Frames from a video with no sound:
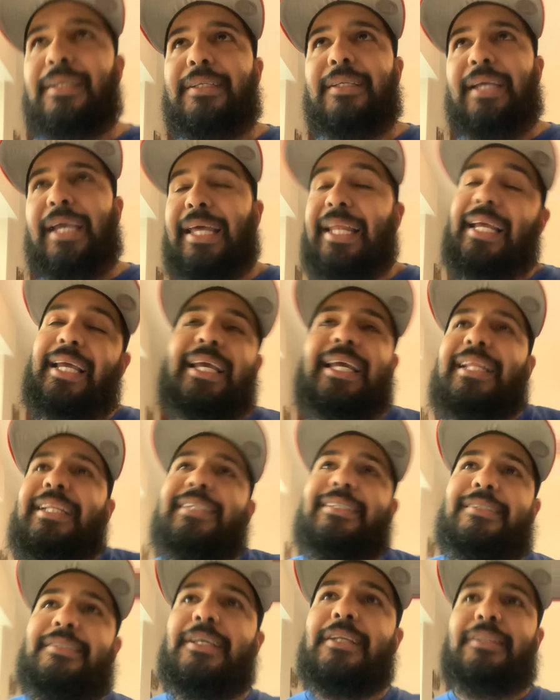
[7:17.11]
and
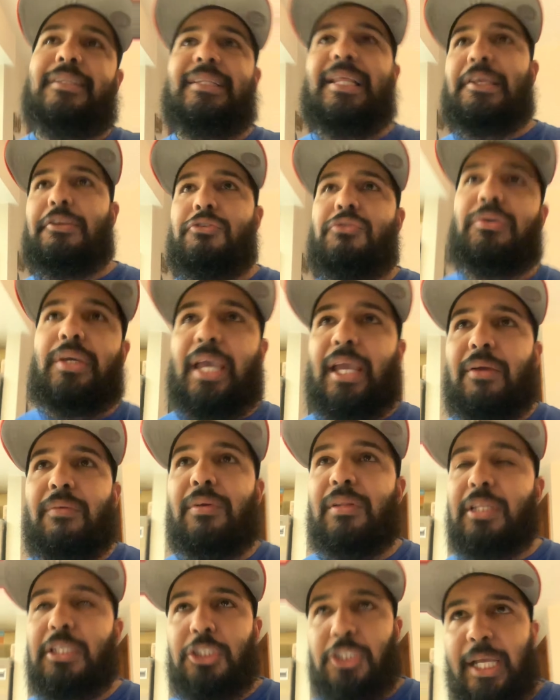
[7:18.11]
it's nothing that you can't
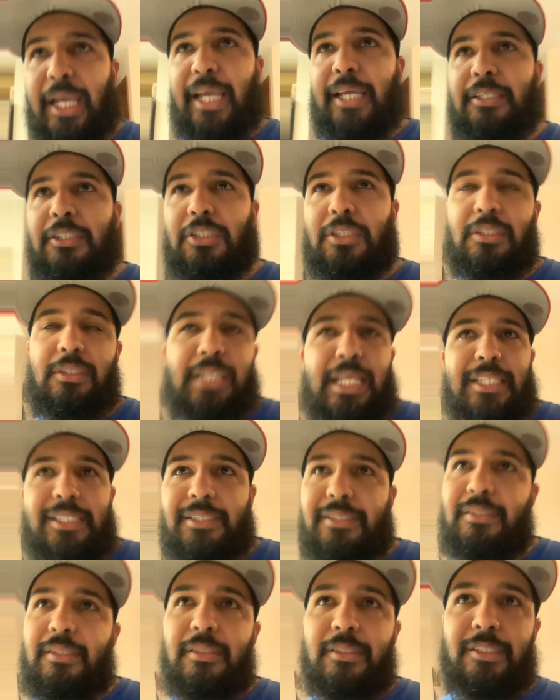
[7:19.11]
really change because that's
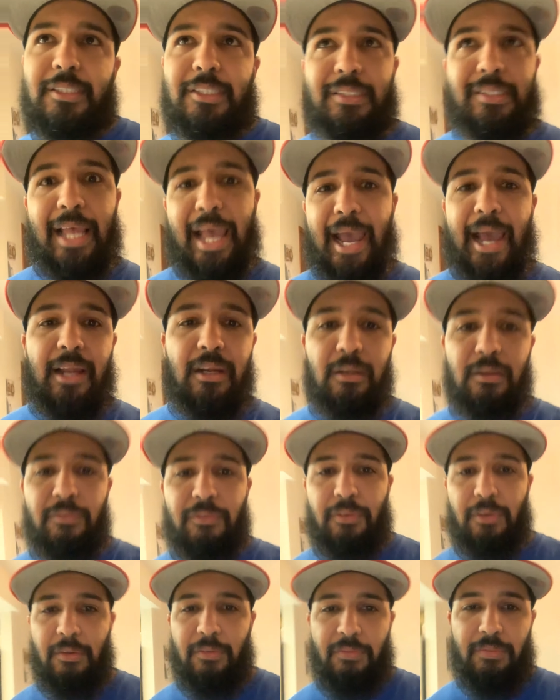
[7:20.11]
the style
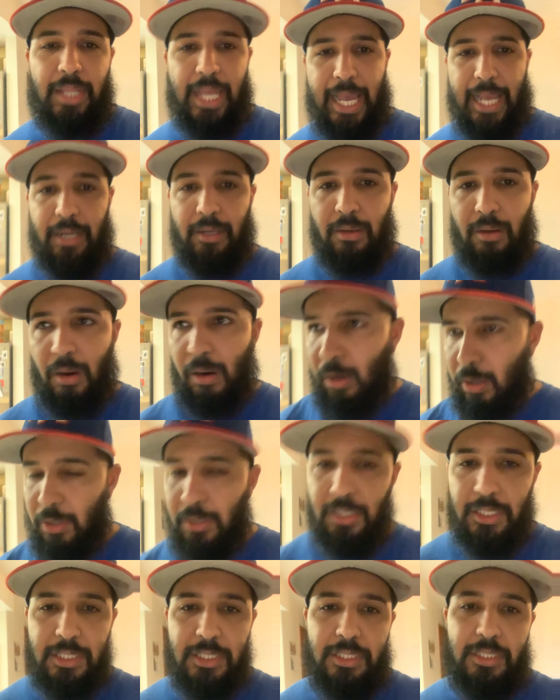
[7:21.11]
of that
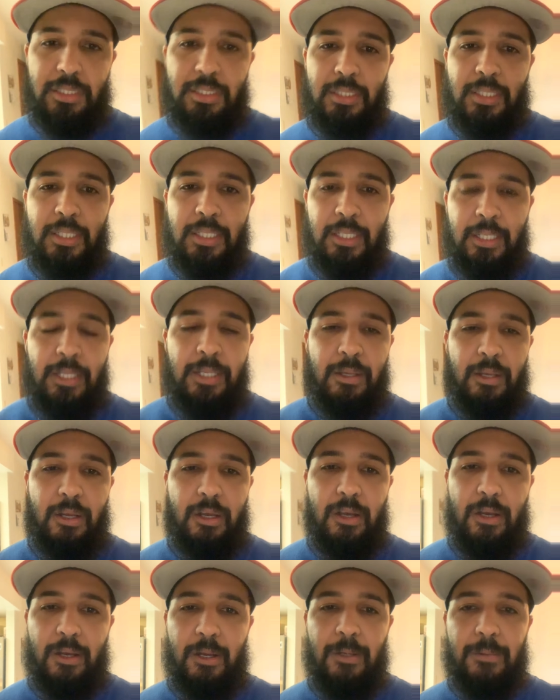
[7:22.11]
artist,
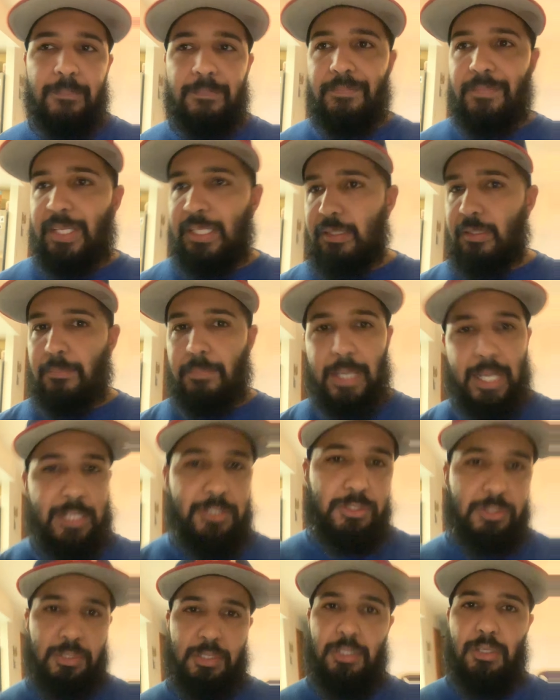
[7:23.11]
and the
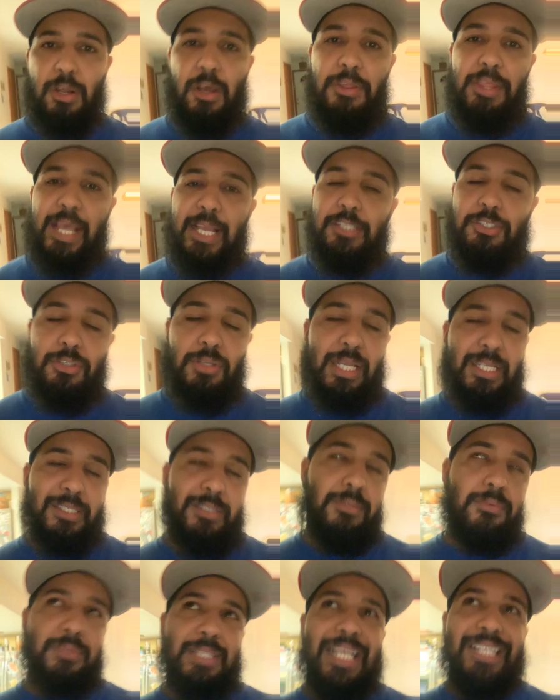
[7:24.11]
pencil and all that. So
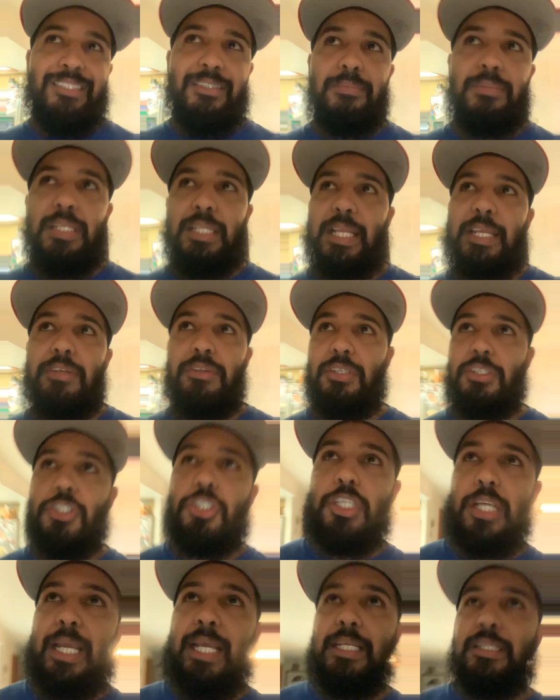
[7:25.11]
that's not something that you can
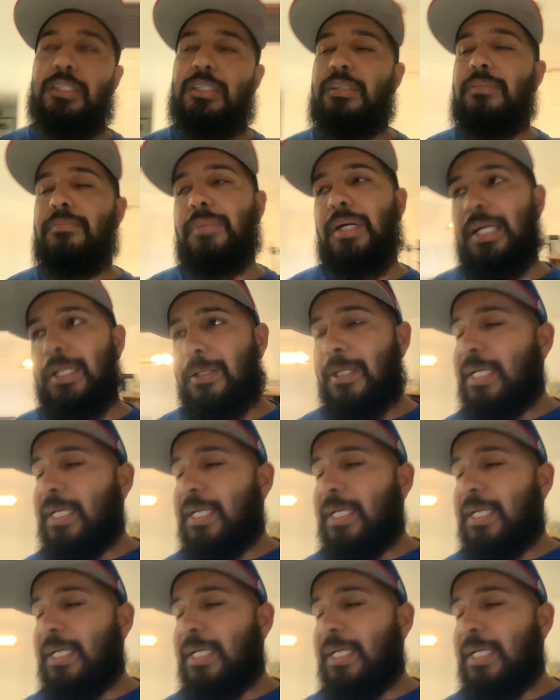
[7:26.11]
change. But